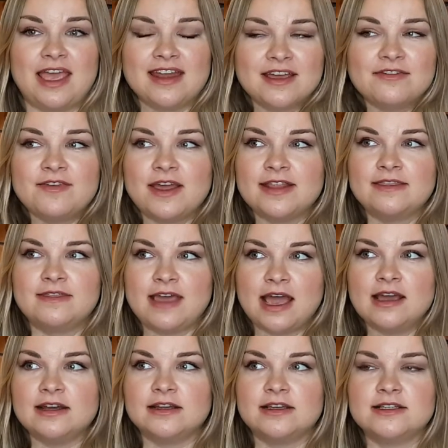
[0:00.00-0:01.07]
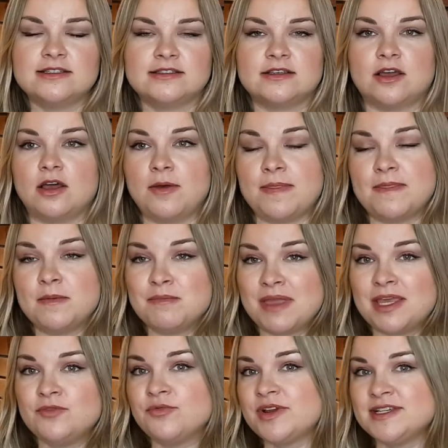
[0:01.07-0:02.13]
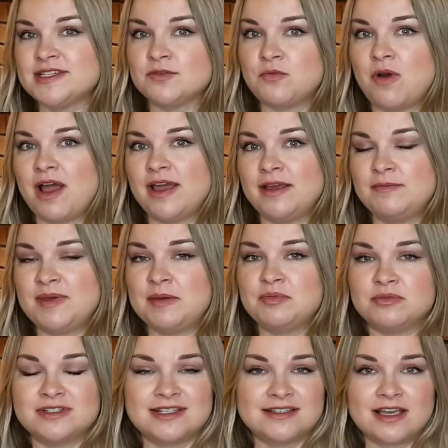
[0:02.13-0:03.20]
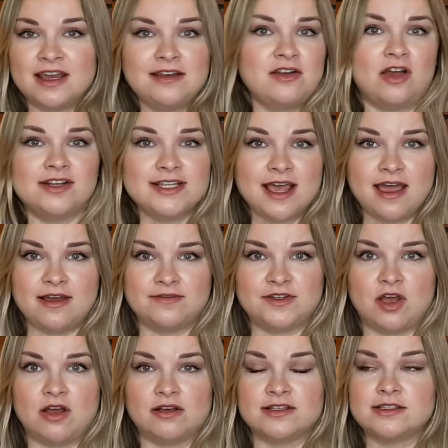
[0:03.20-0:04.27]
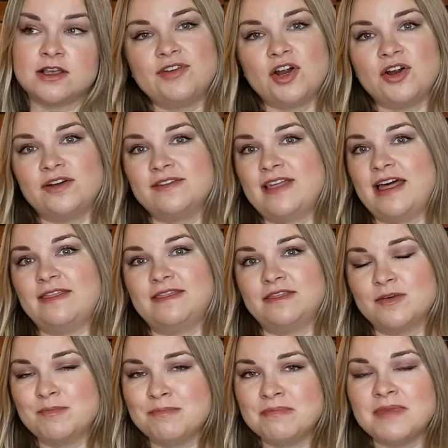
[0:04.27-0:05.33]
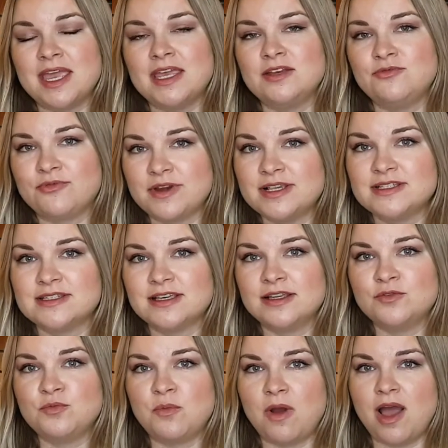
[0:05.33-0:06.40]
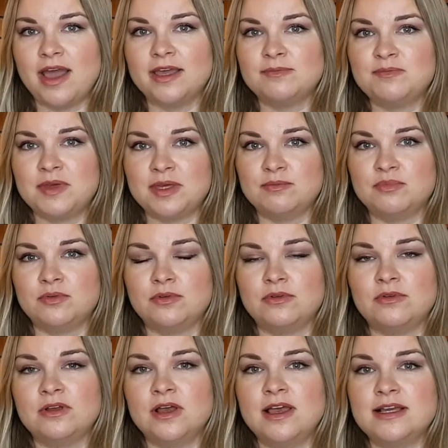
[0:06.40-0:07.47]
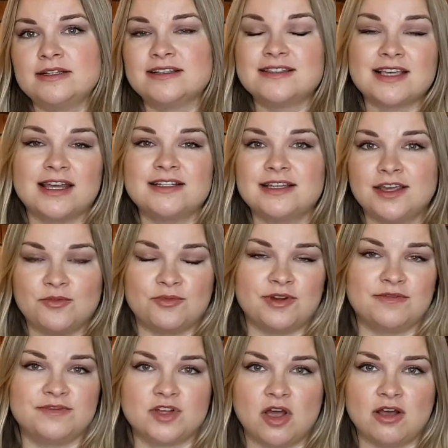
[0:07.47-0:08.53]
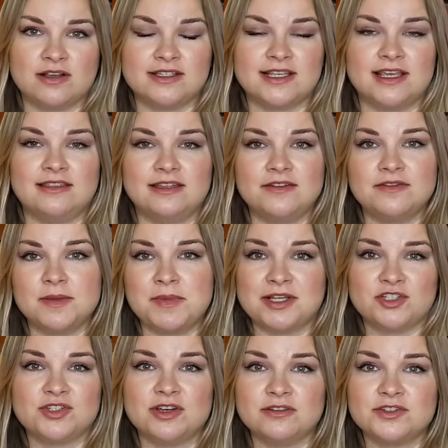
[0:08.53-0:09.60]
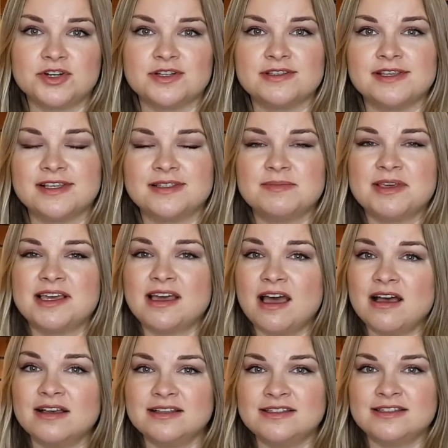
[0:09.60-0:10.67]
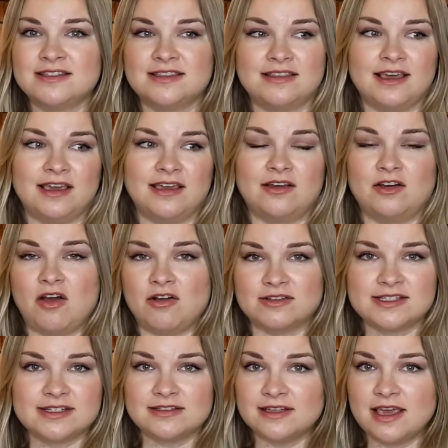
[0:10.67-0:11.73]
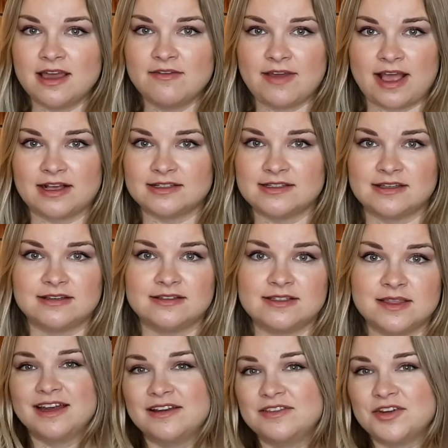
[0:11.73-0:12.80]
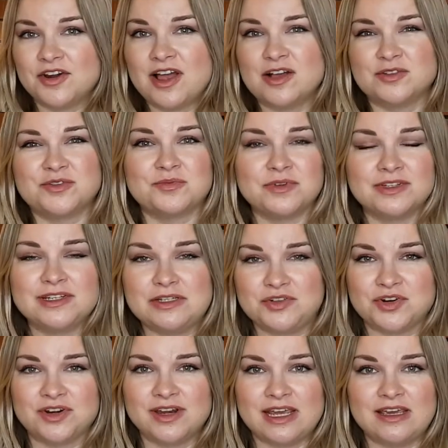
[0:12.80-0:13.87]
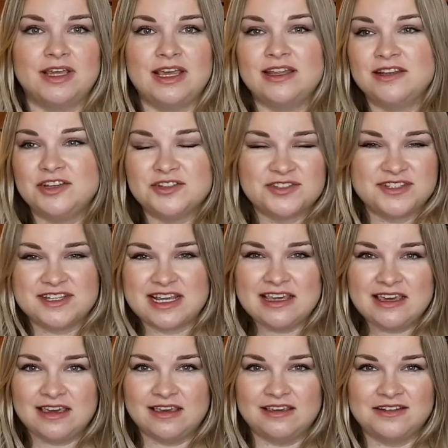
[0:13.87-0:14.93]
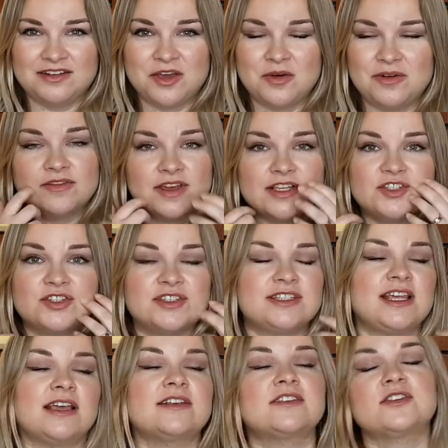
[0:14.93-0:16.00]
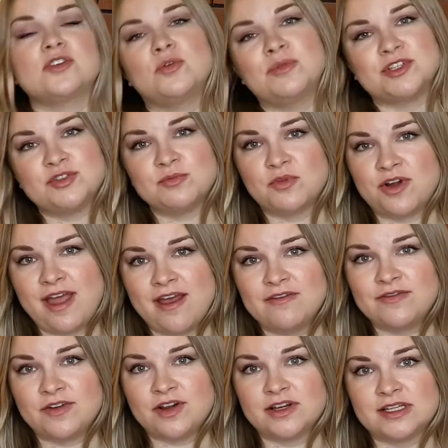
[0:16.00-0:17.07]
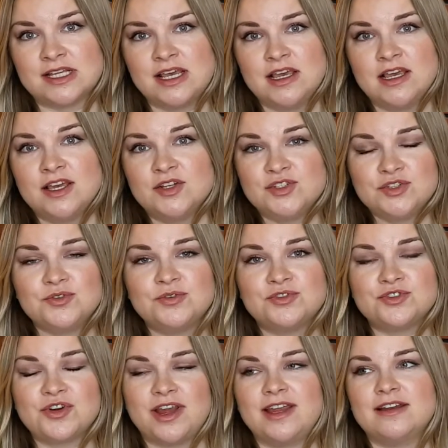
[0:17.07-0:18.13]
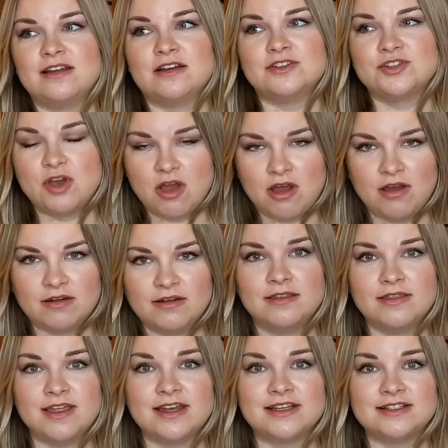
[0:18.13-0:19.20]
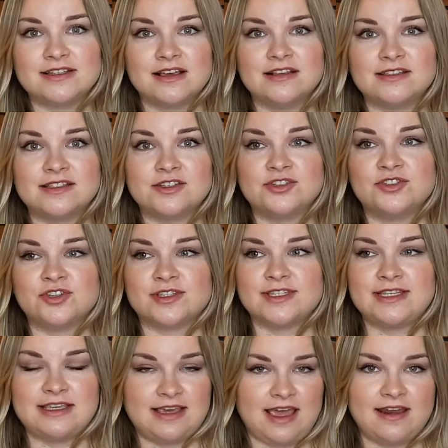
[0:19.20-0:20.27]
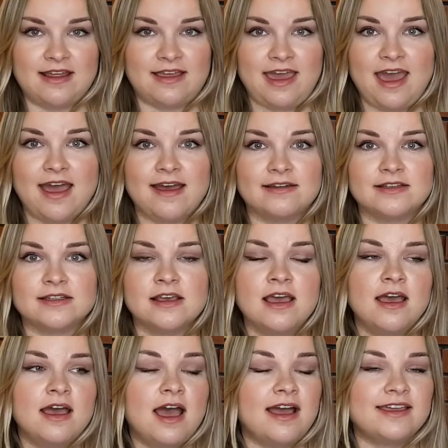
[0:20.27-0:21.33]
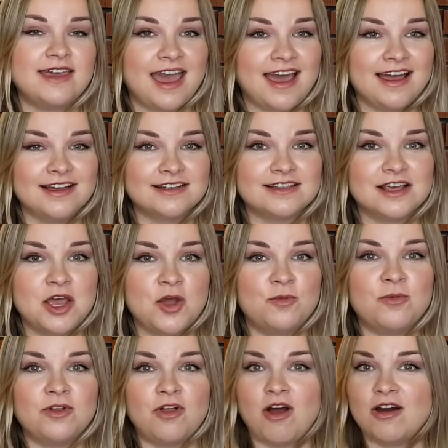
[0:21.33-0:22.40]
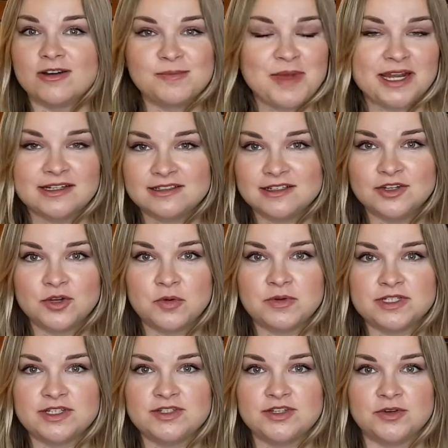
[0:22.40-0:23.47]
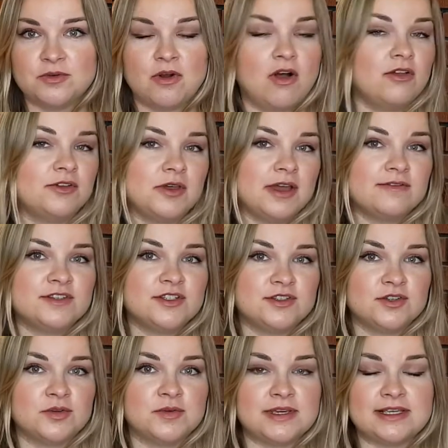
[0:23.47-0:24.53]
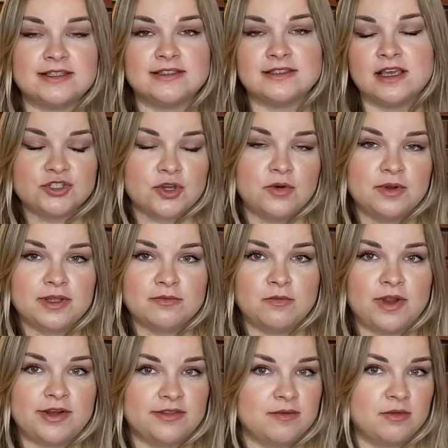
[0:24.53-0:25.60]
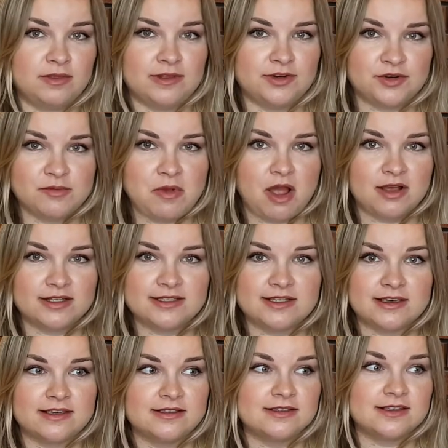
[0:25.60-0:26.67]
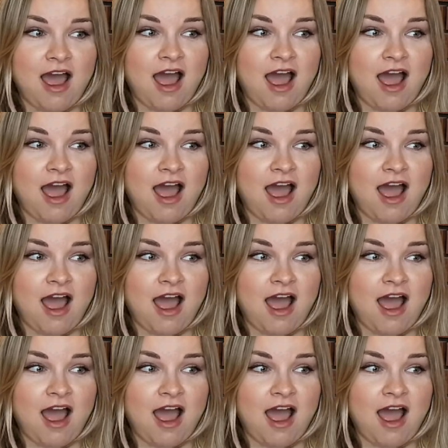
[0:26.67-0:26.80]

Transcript: And I find that is the main reason why people decide not to have dogs. I've heard that the main reason why people decide to get rid of dogs and leave them at shelters is because they constantly have accidents getting their house really dirty and stinky. You know, it just takes so much more effort to train a dog than it does to just get a cat. A cat will automatically know what to do. All you have to do is show it where the litter box is.